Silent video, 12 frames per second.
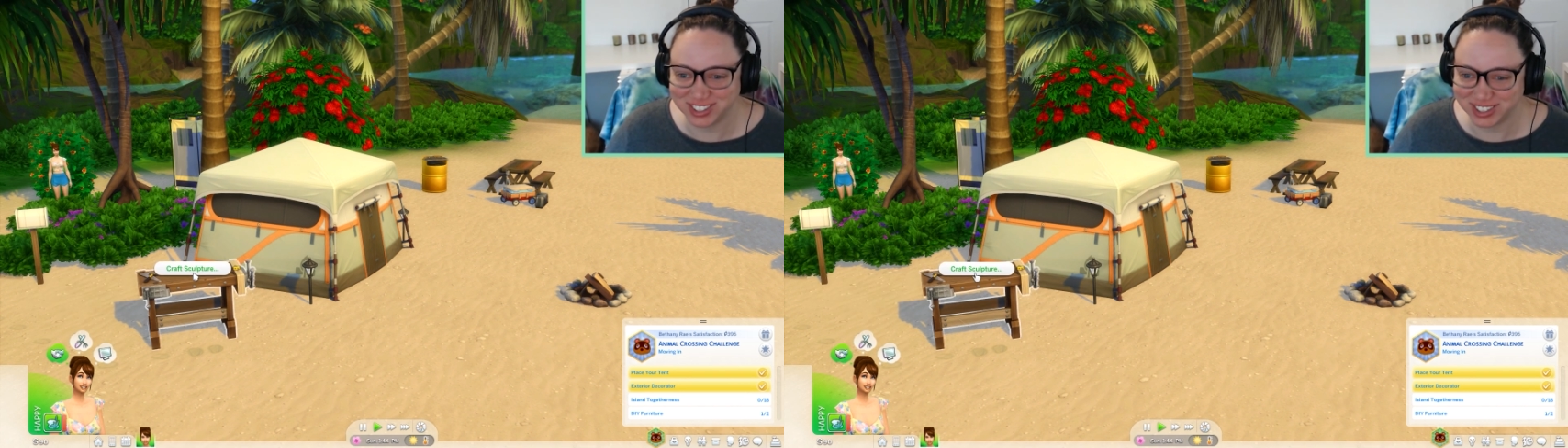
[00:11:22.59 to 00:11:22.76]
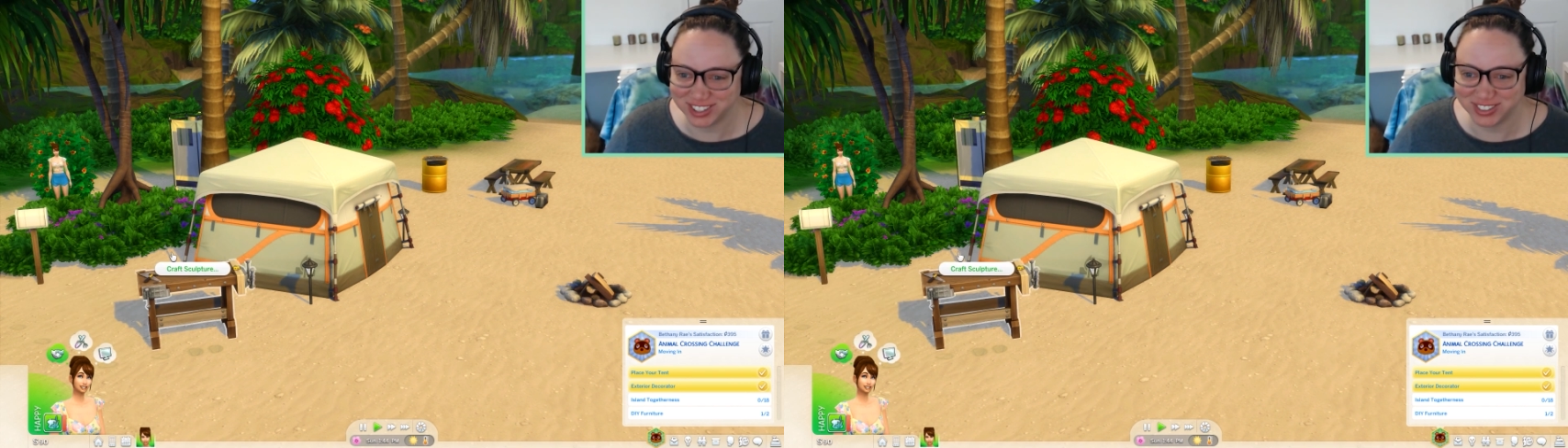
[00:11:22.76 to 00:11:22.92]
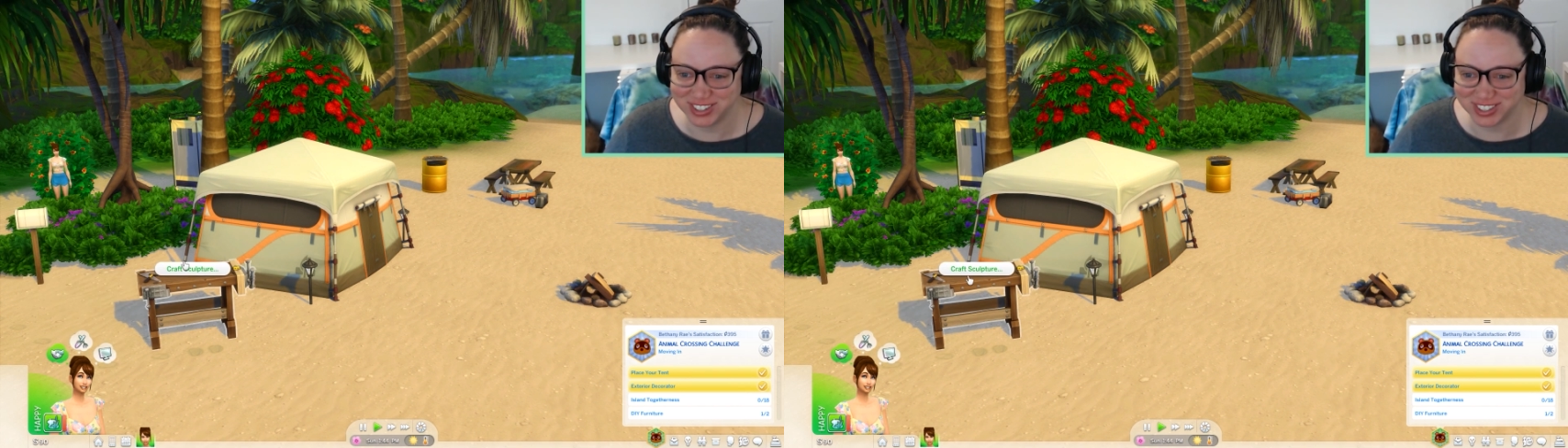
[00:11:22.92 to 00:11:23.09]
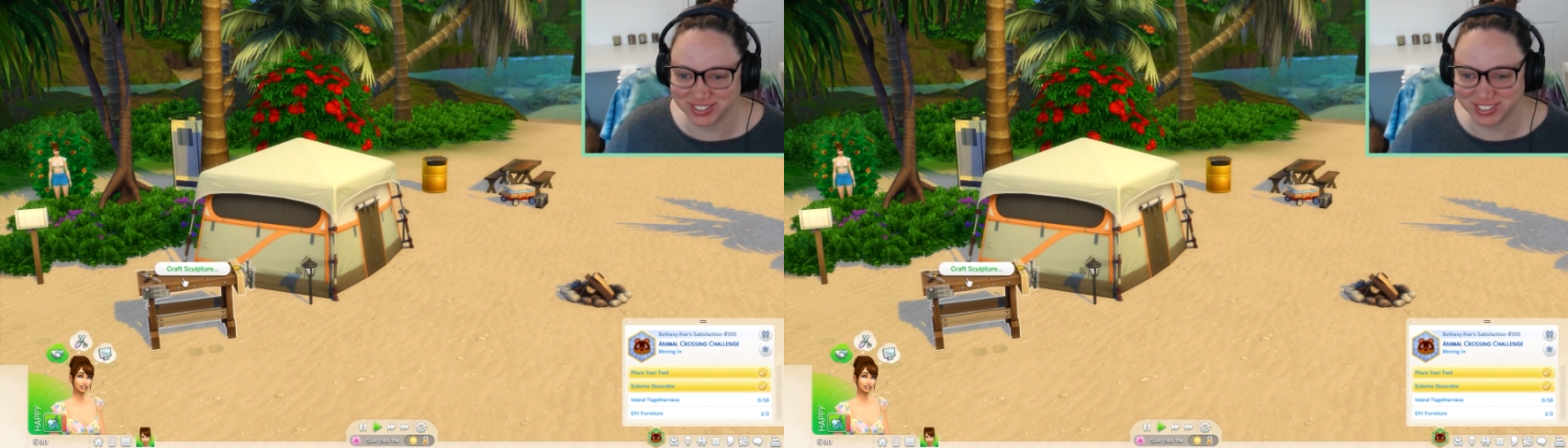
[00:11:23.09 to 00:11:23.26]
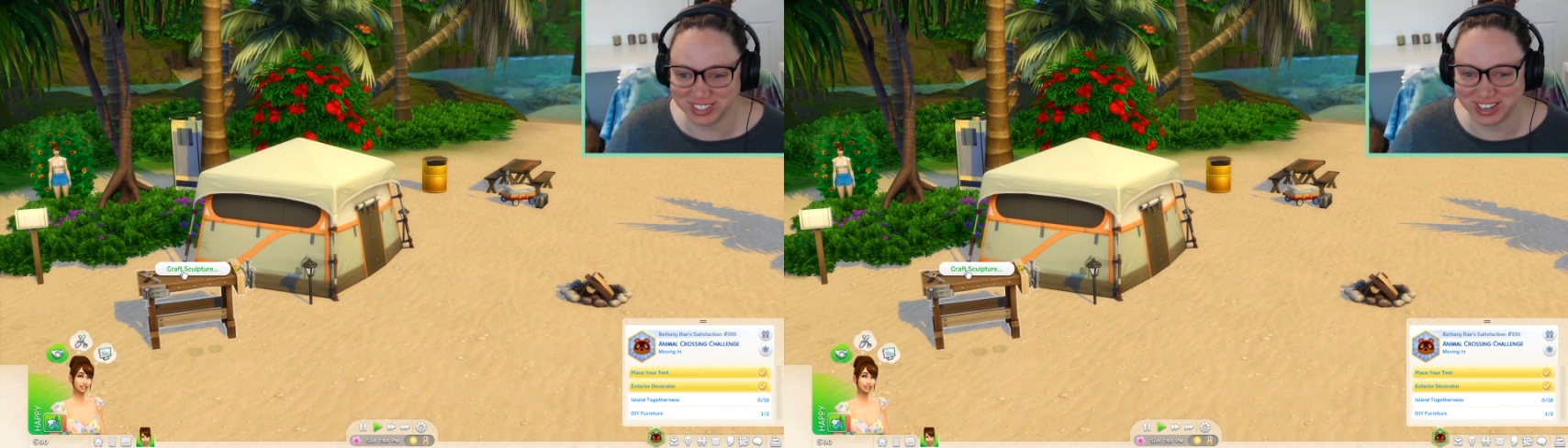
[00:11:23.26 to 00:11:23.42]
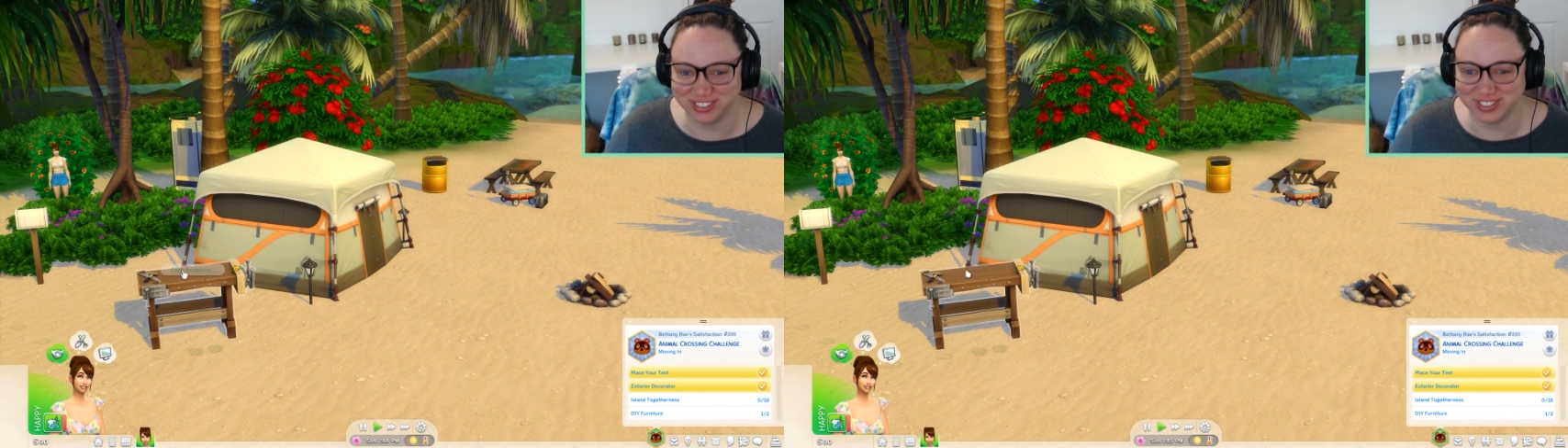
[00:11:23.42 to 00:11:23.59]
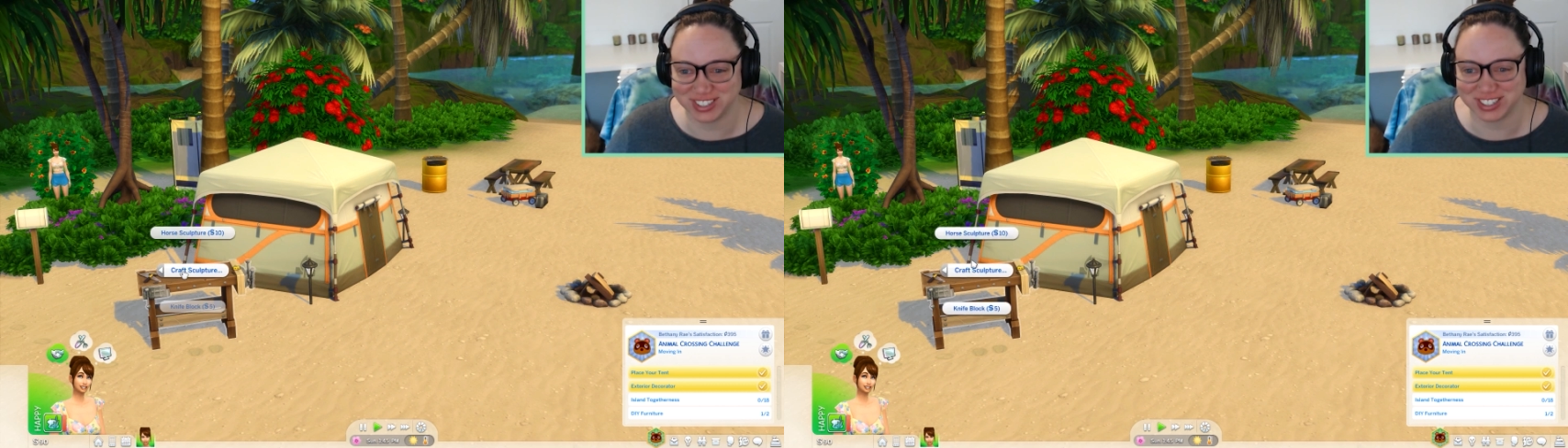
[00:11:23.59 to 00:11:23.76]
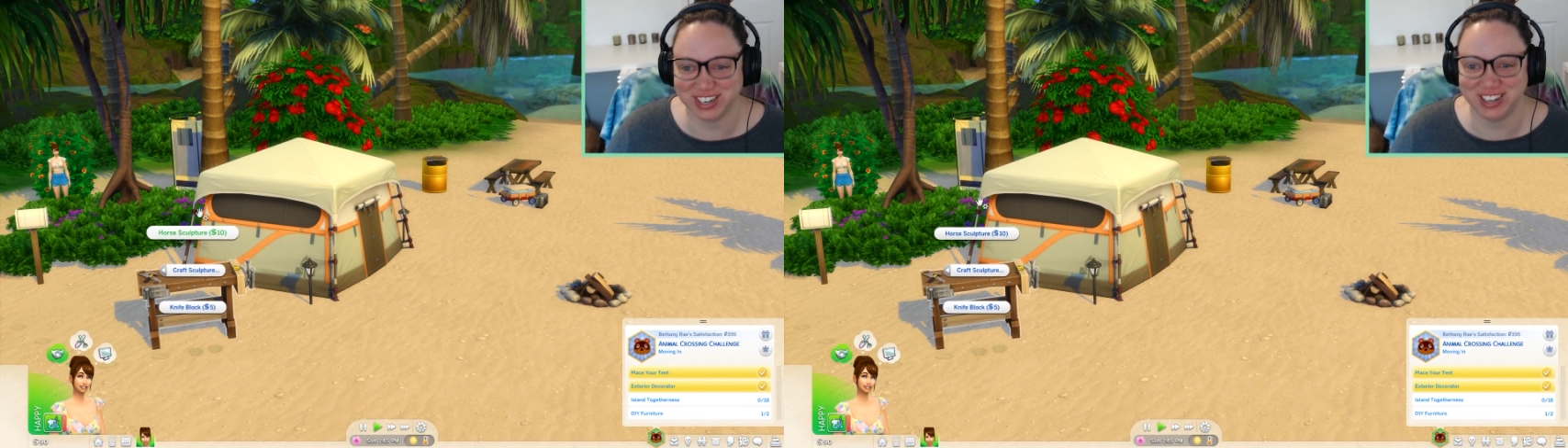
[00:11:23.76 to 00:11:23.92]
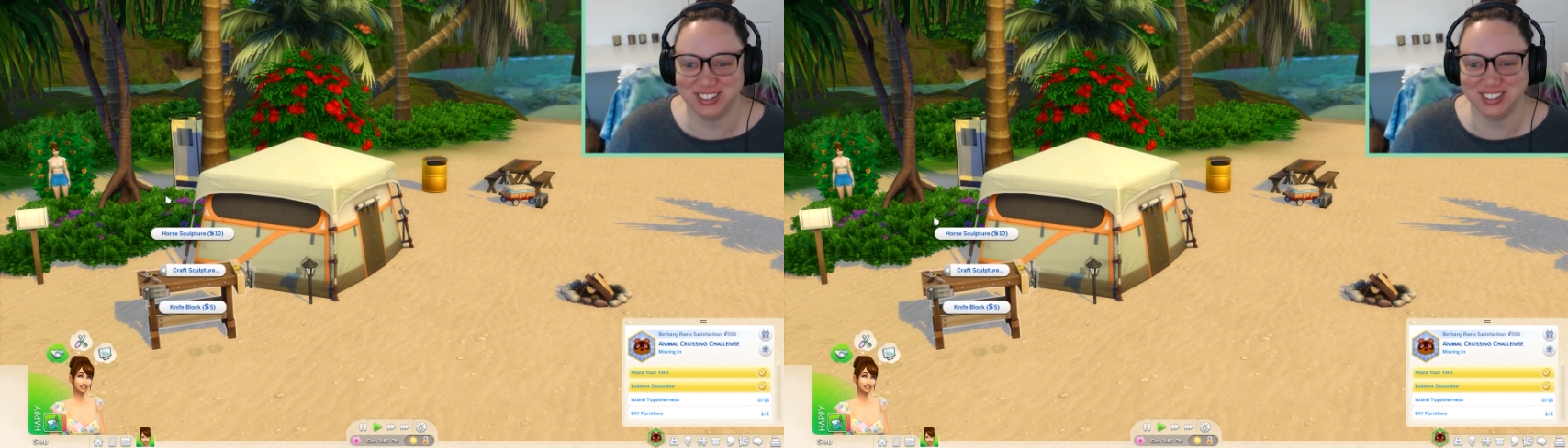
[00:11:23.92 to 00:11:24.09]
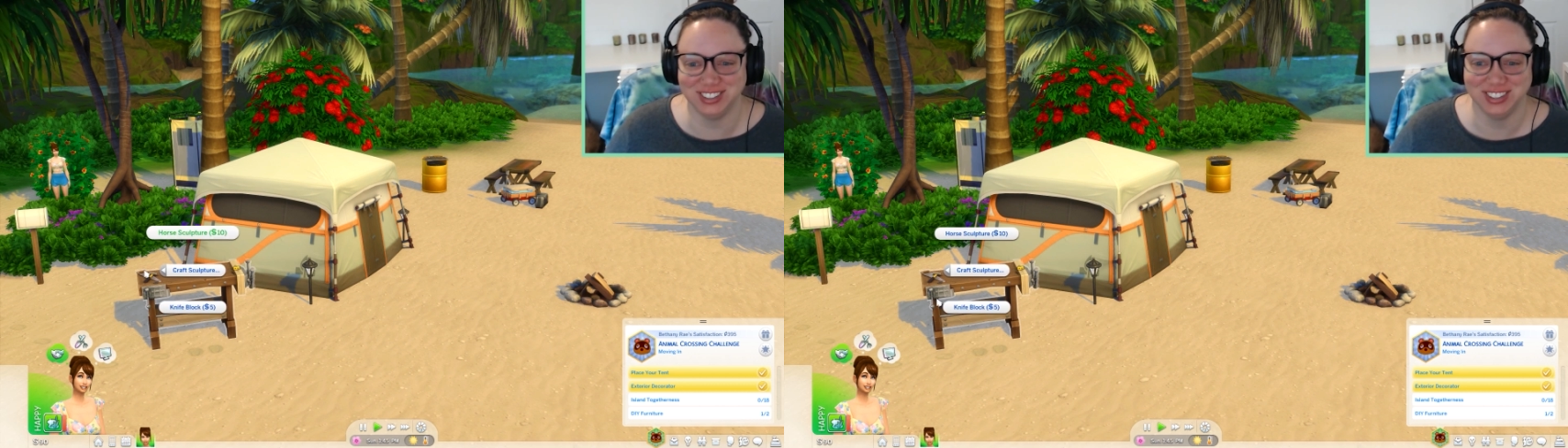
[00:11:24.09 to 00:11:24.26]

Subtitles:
otherwise we wouldn't have this channel.